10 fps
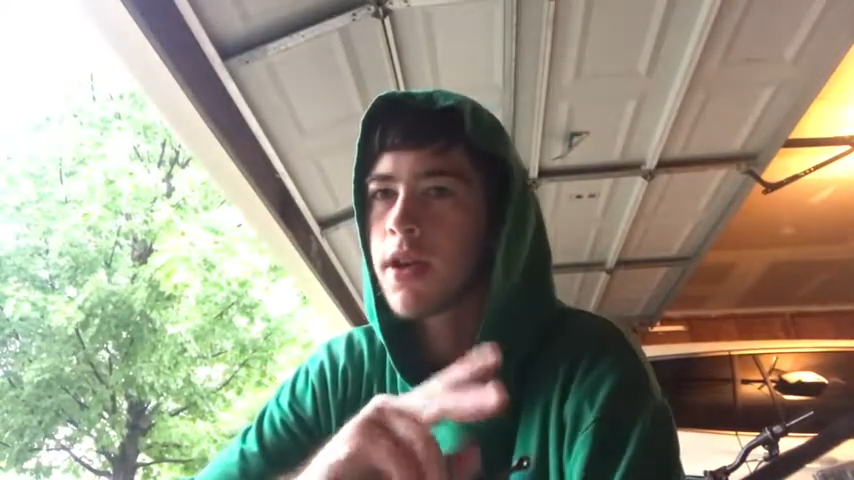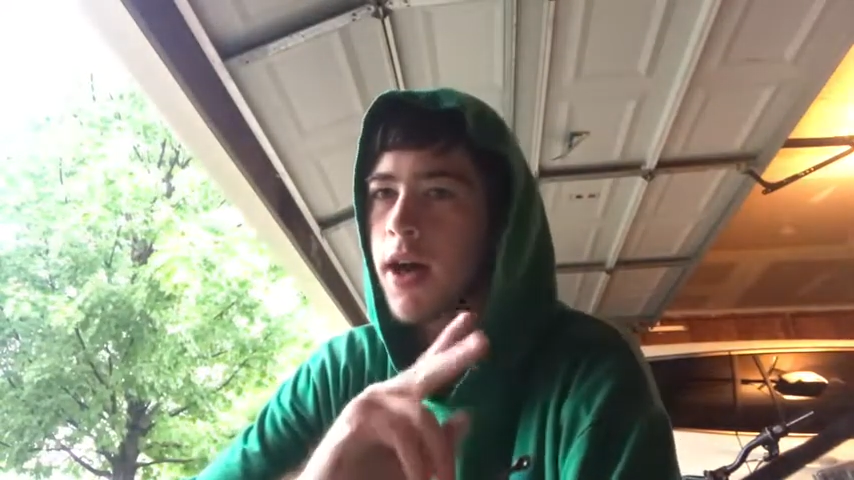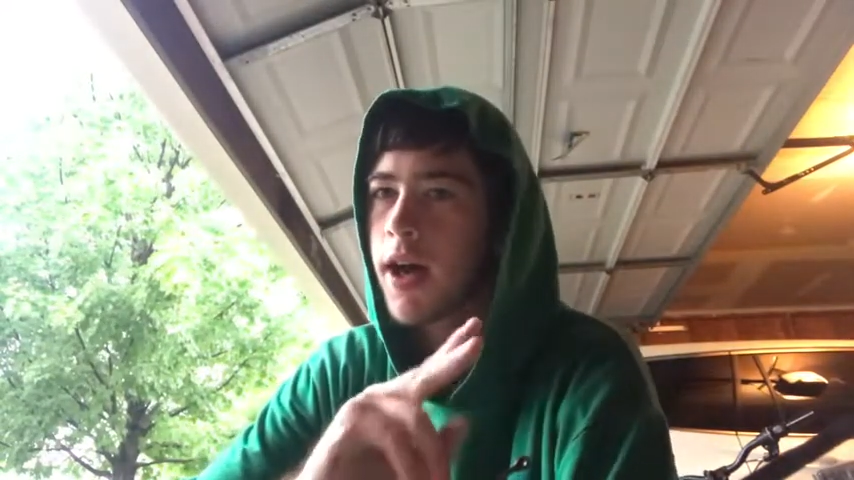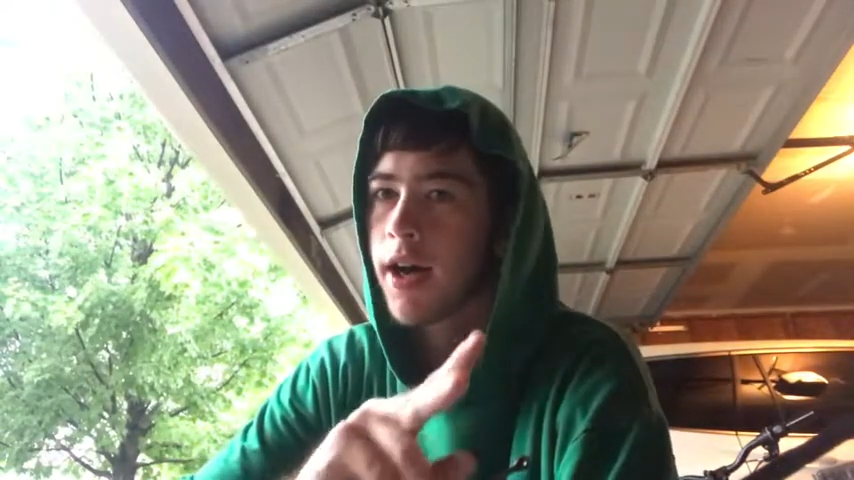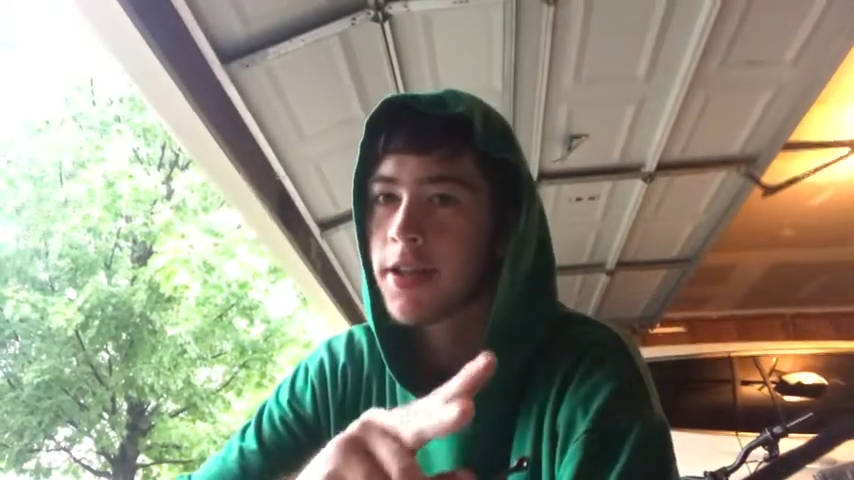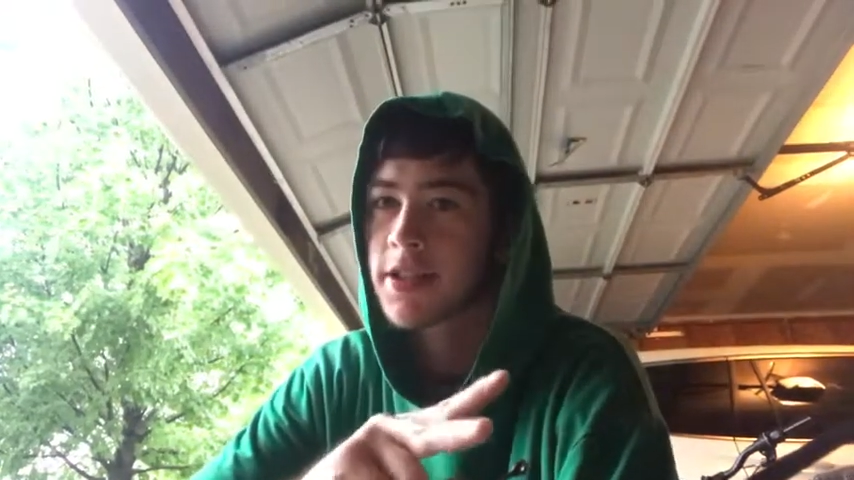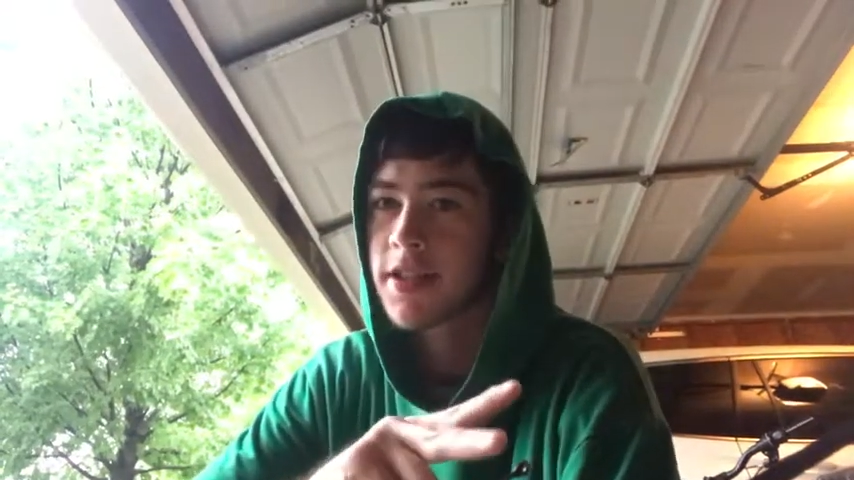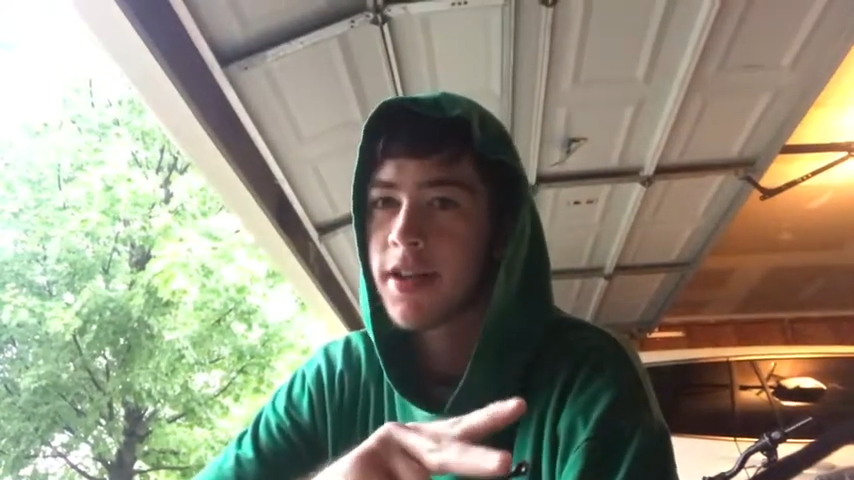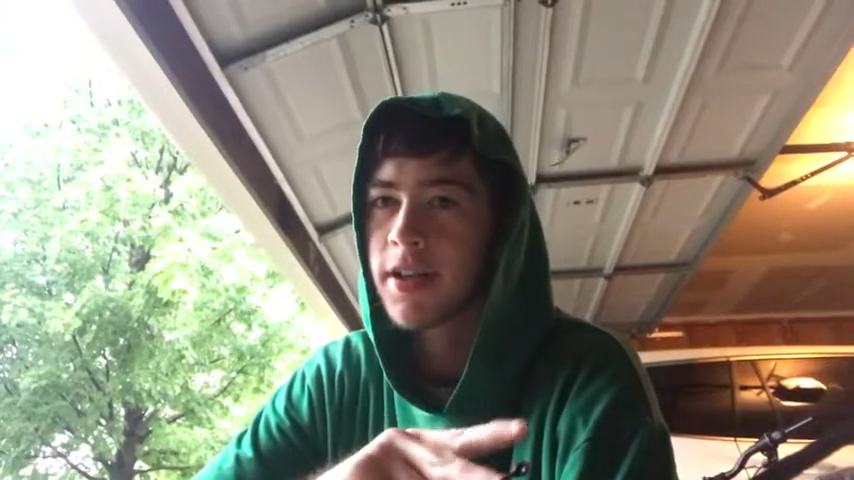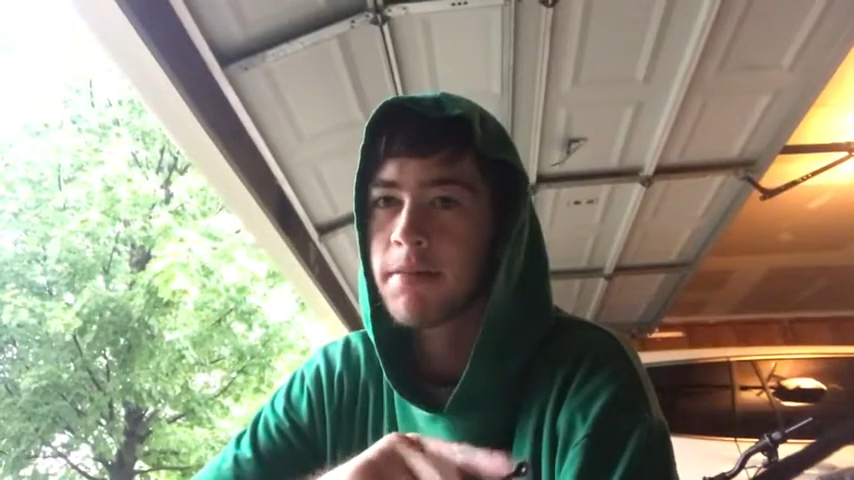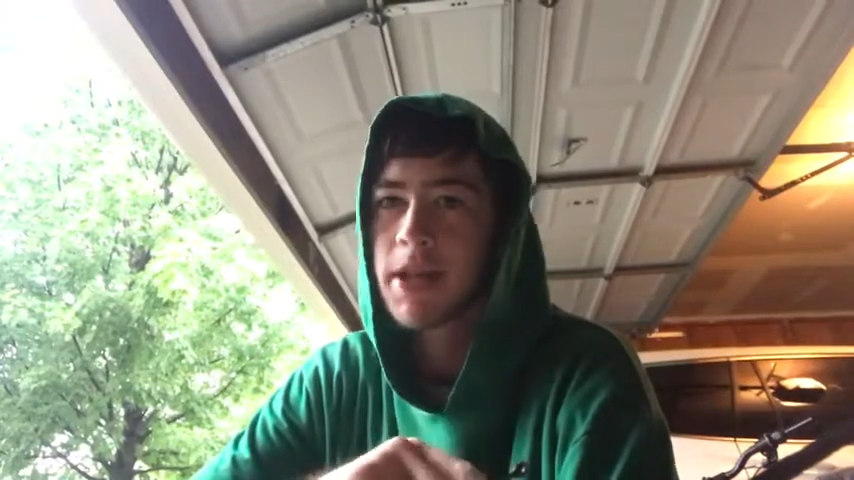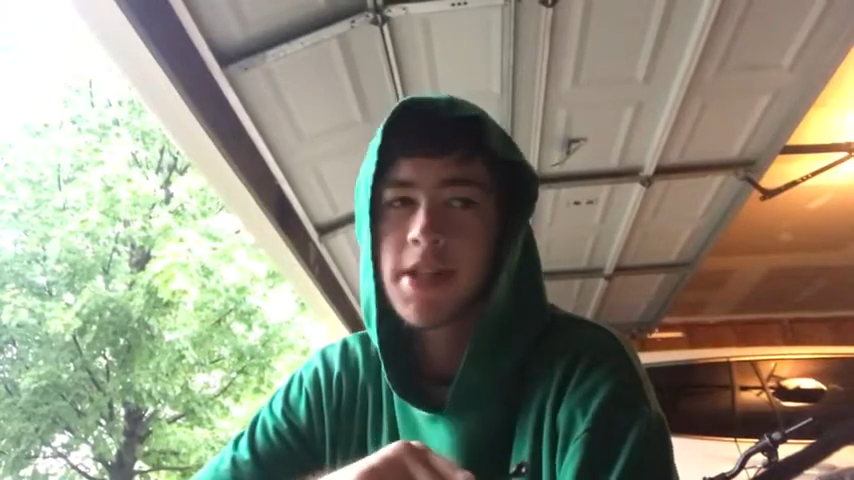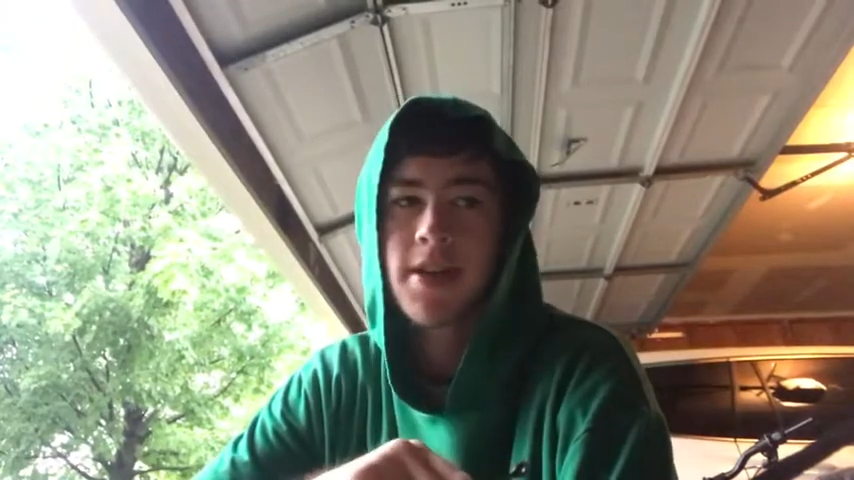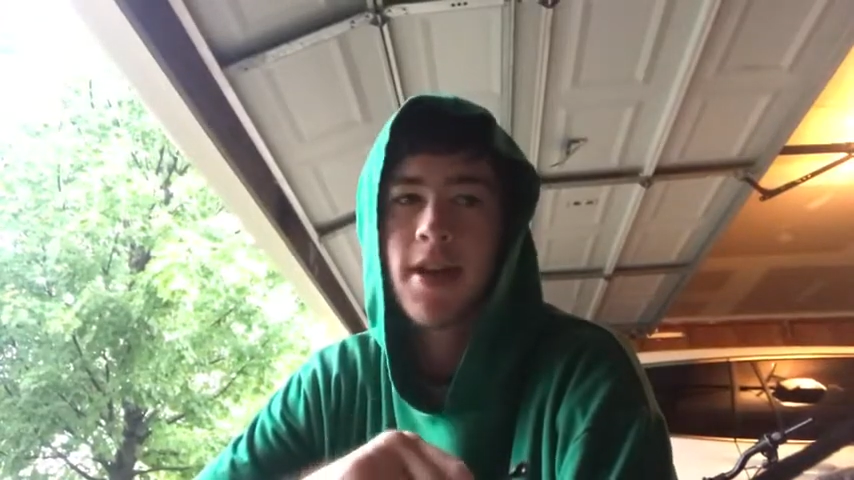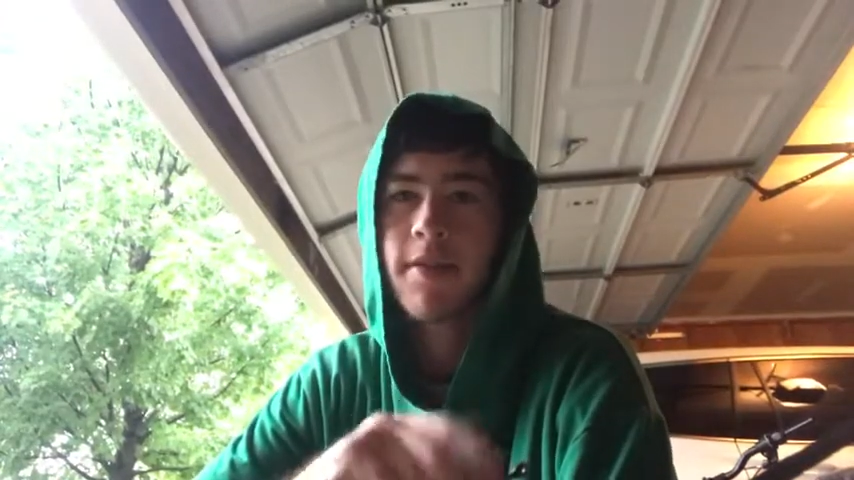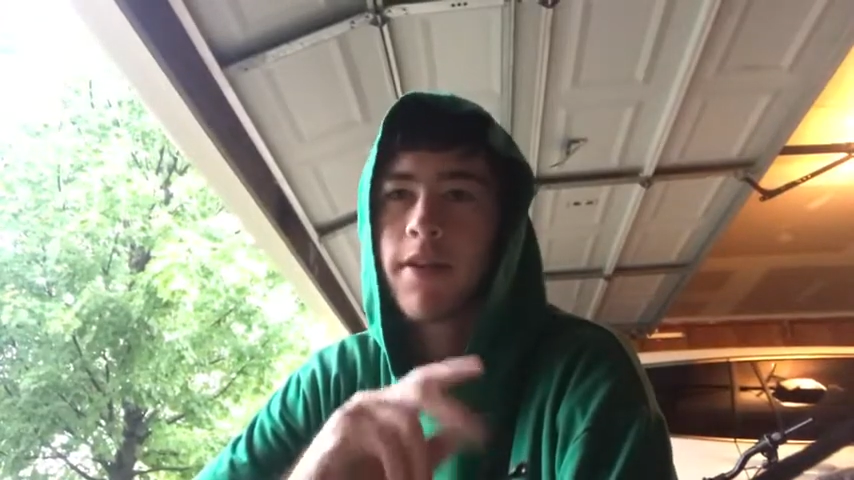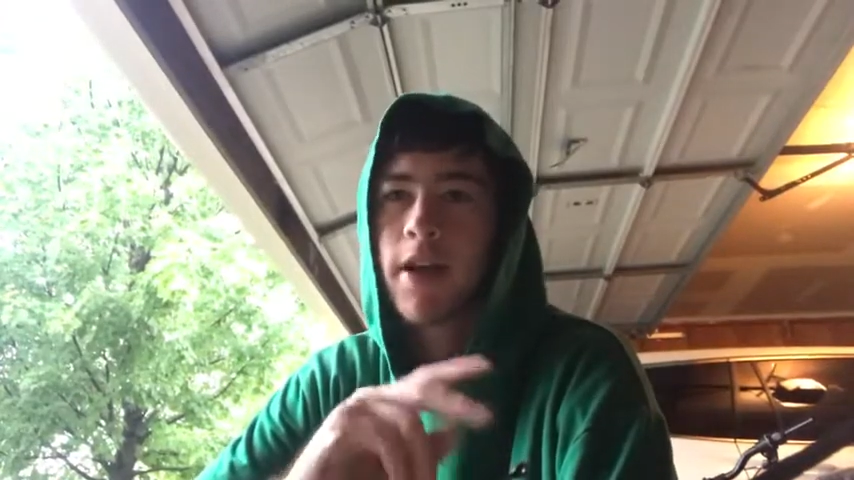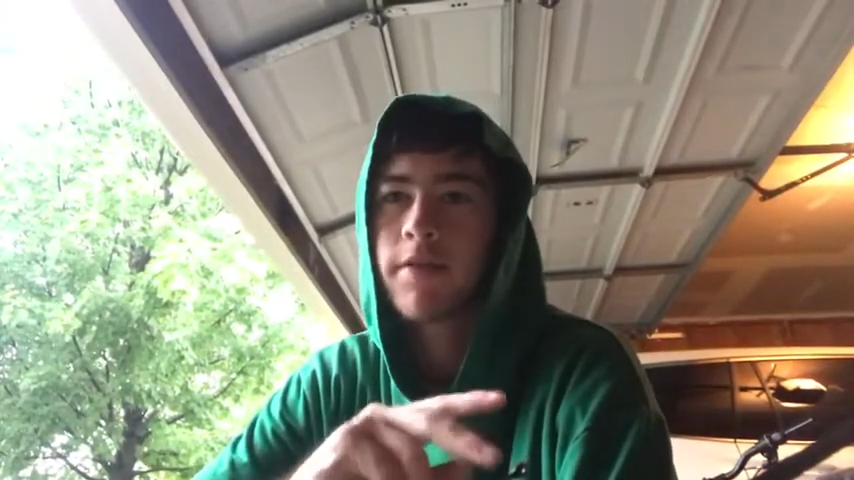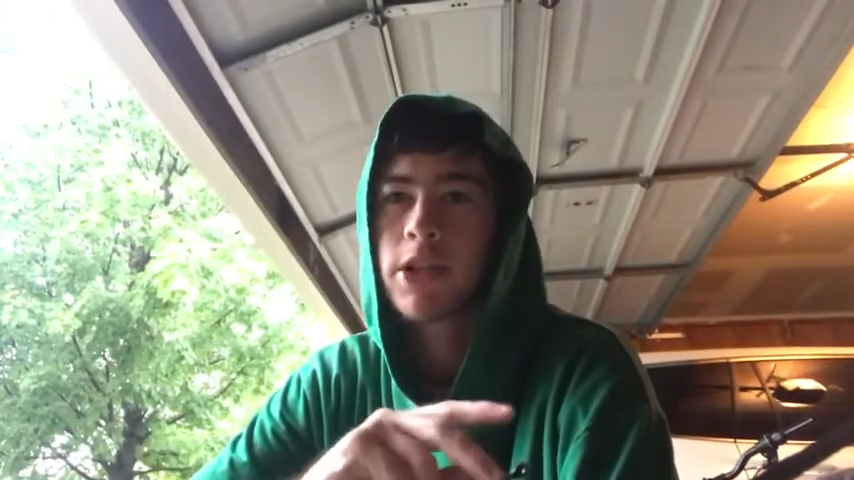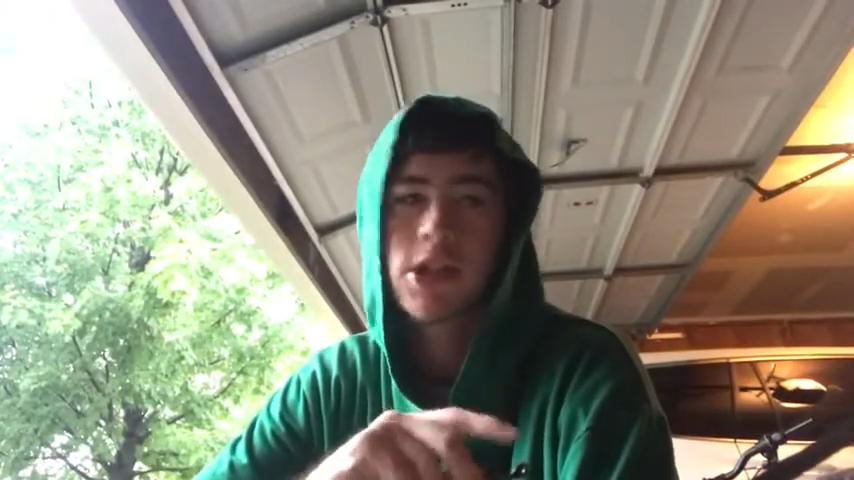hottest glide baits that I've
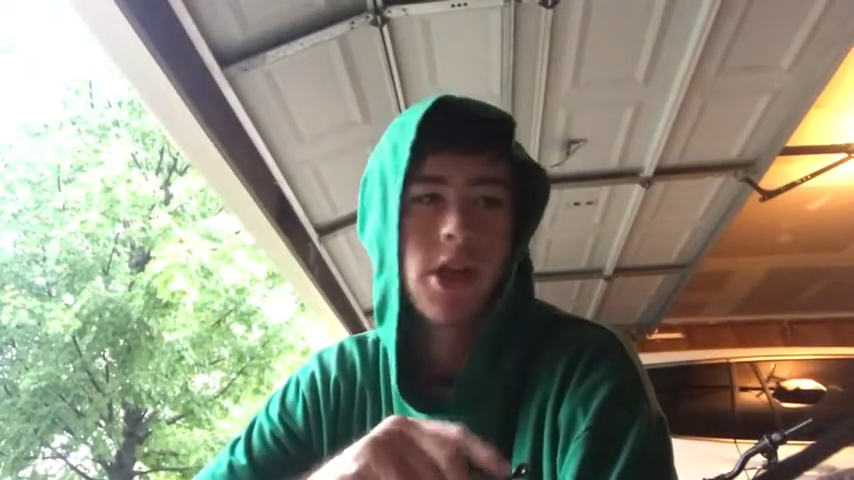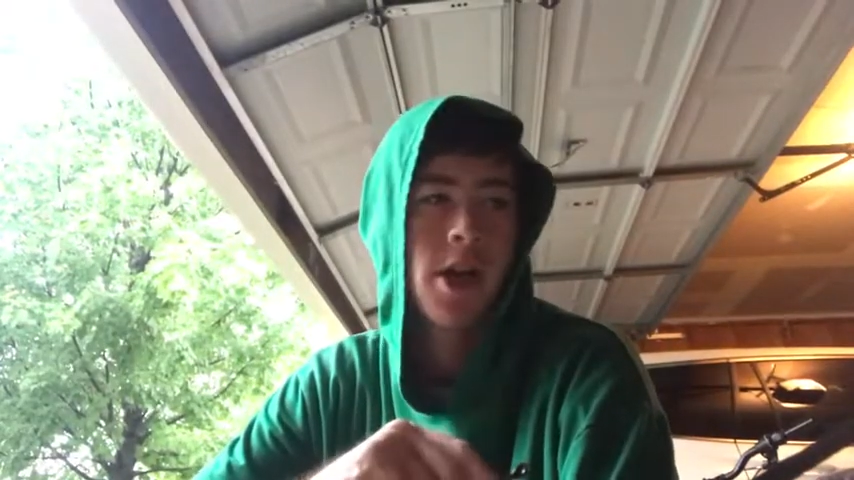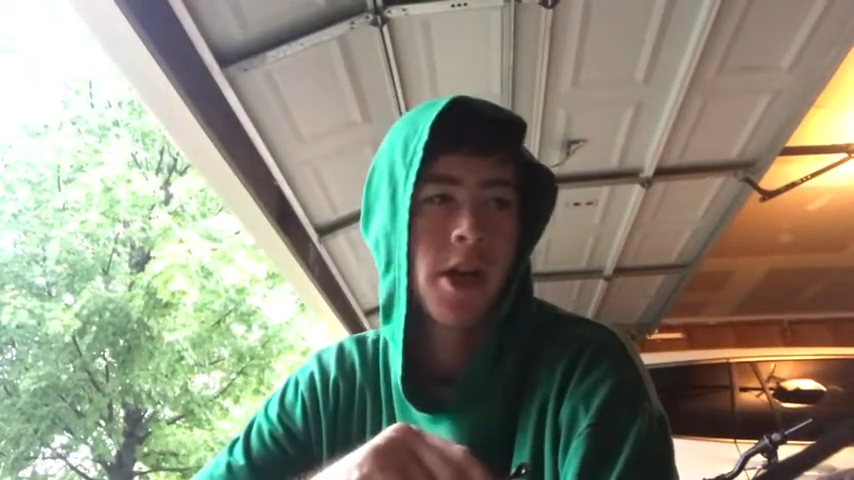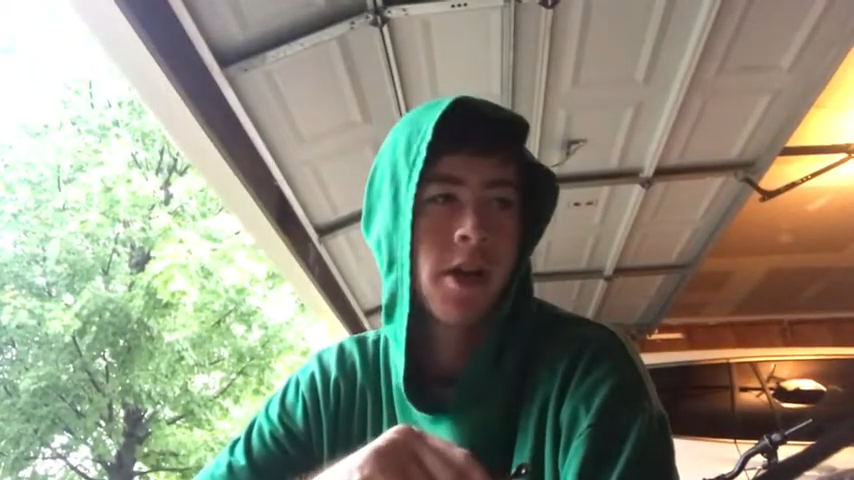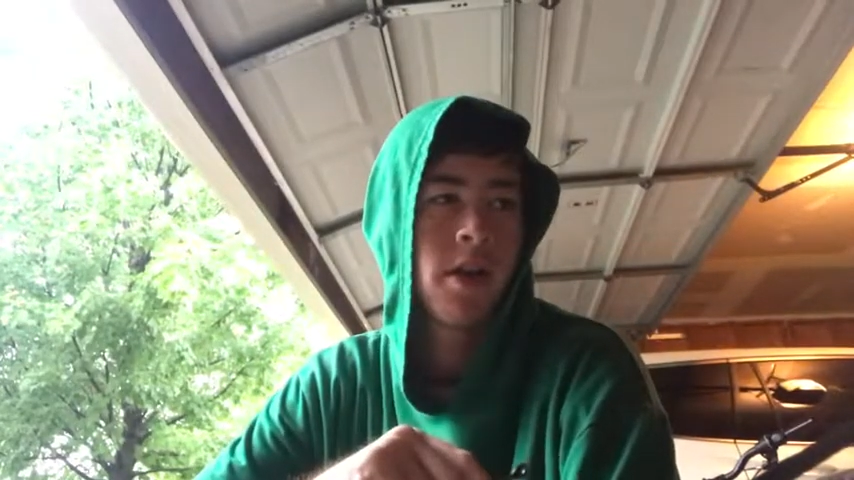ever tried.